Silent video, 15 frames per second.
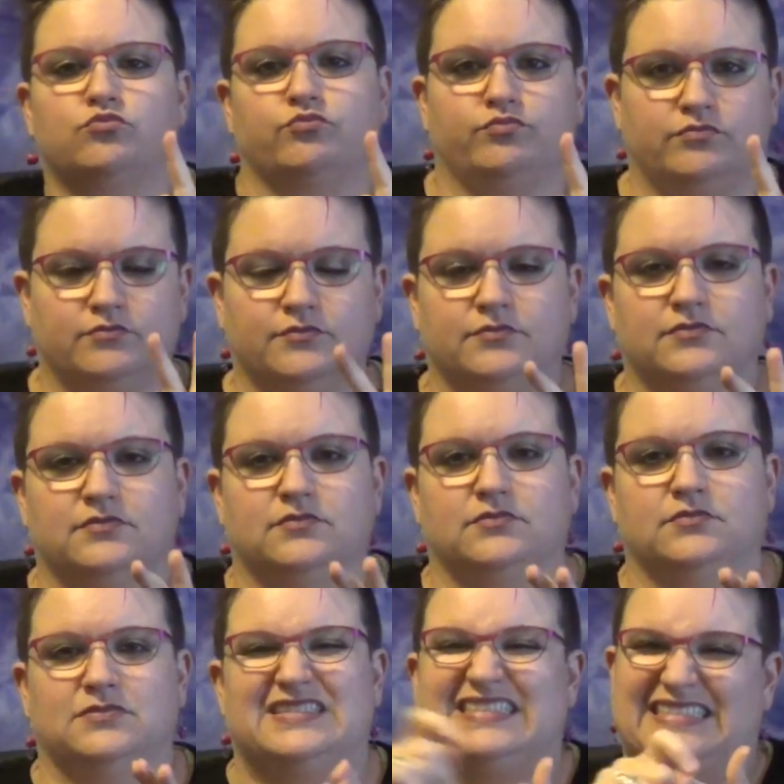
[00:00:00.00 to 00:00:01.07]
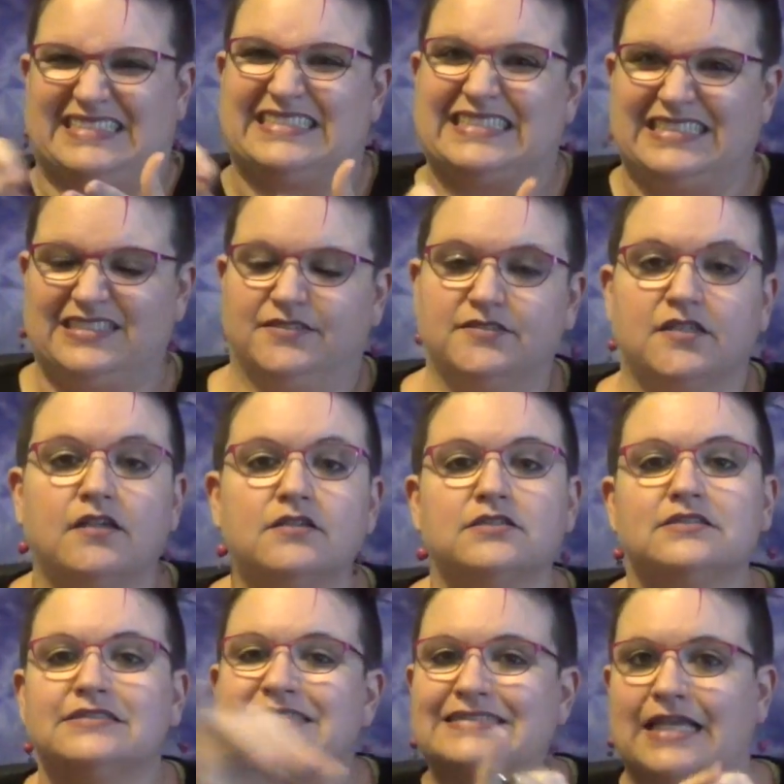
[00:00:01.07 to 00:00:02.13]
based off of the rules that you know
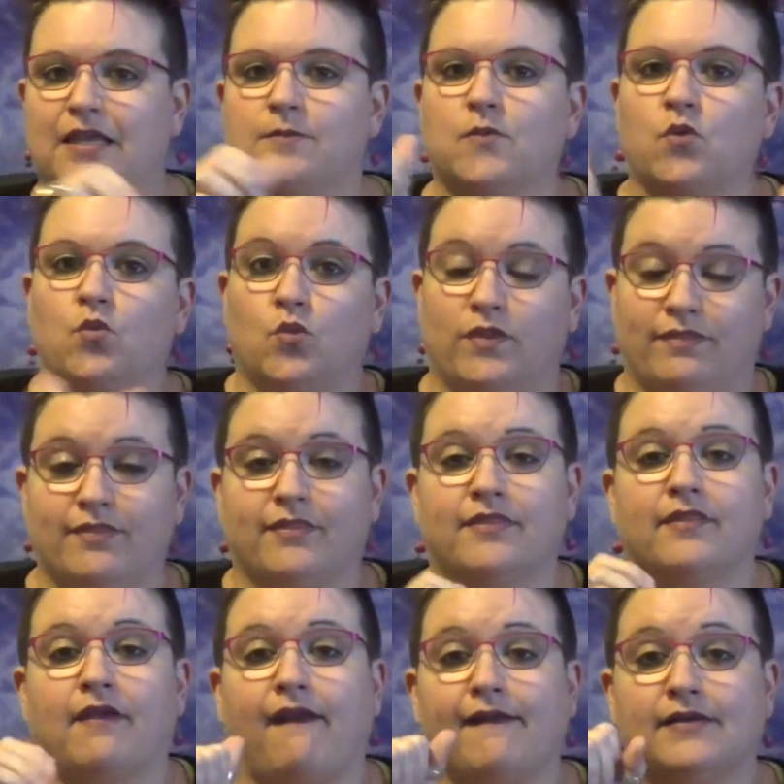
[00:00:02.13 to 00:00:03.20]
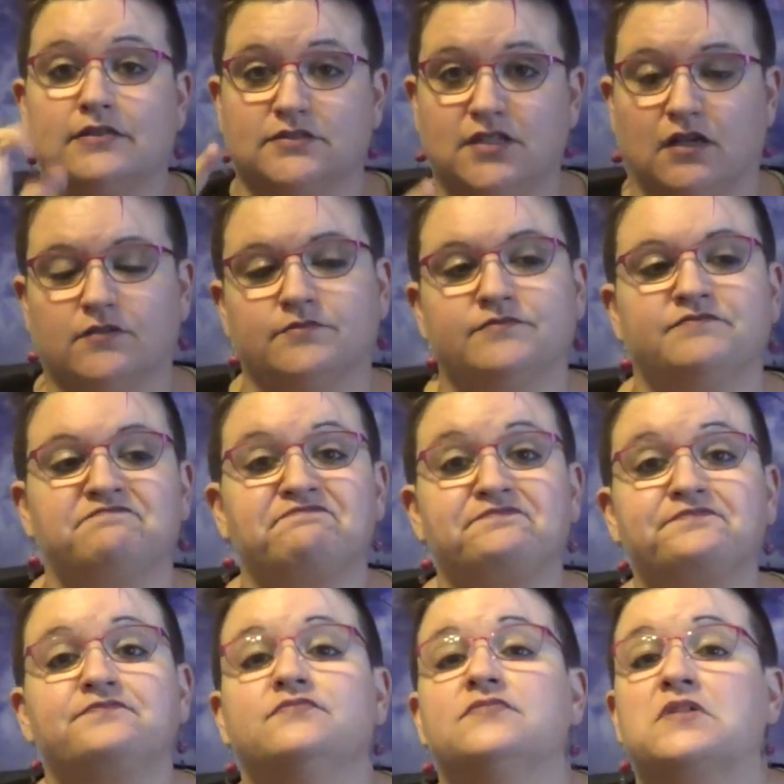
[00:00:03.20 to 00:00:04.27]
grammatically in English.
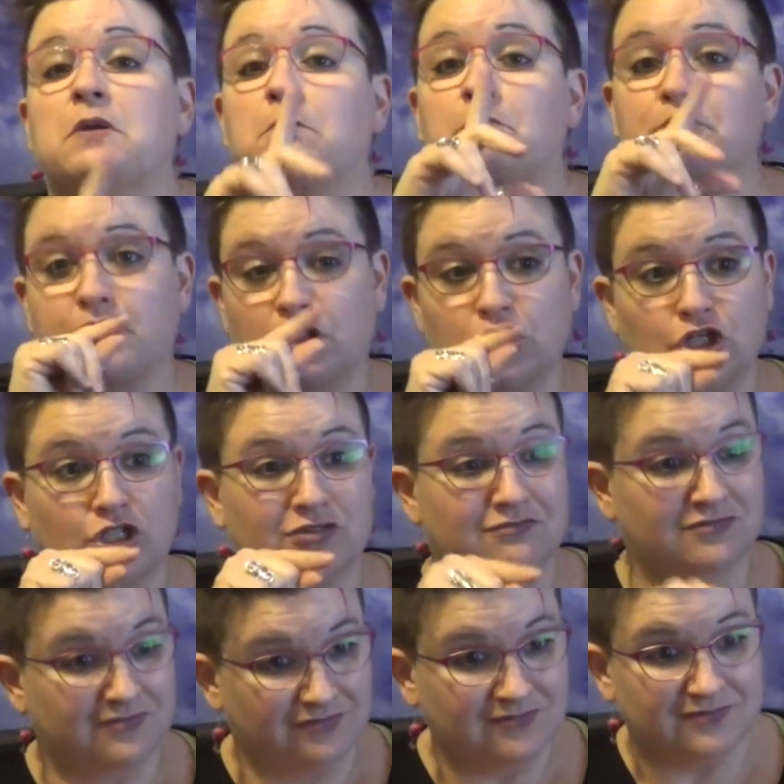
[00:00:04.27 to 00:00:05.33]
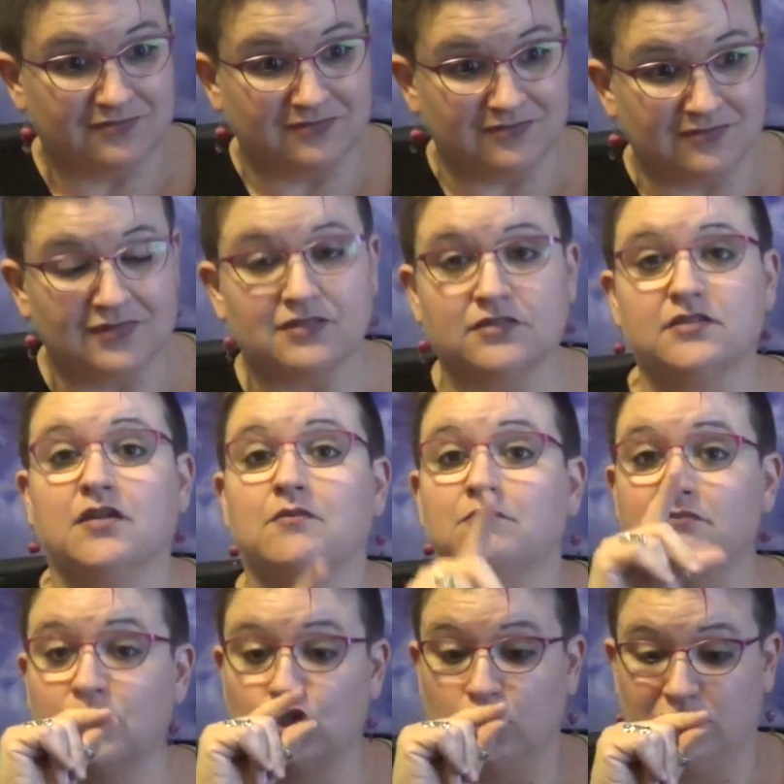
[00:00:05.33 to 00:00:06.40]
The same thing with ASL. You would have to say
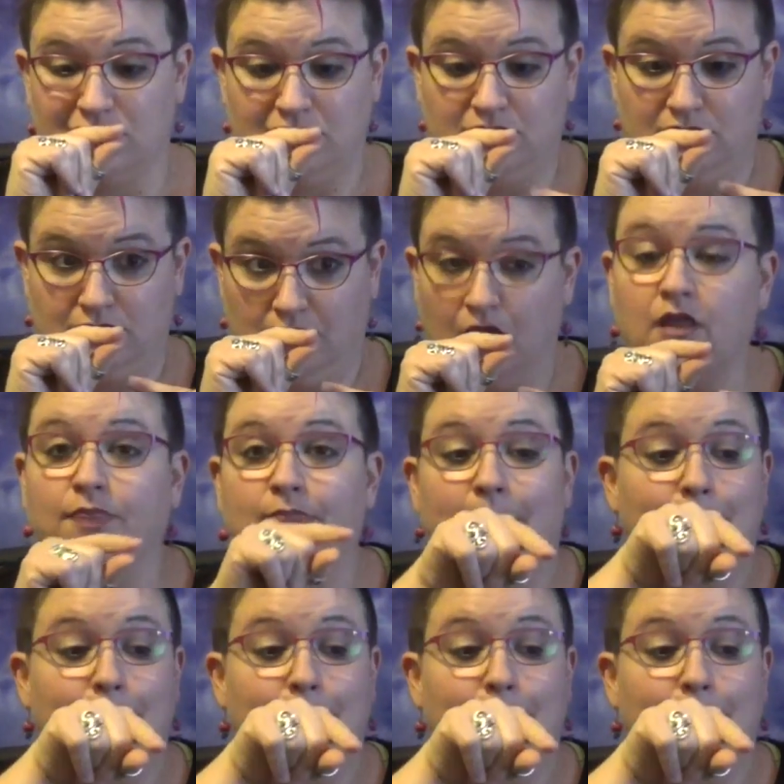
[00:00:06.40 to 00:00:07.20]
bird there,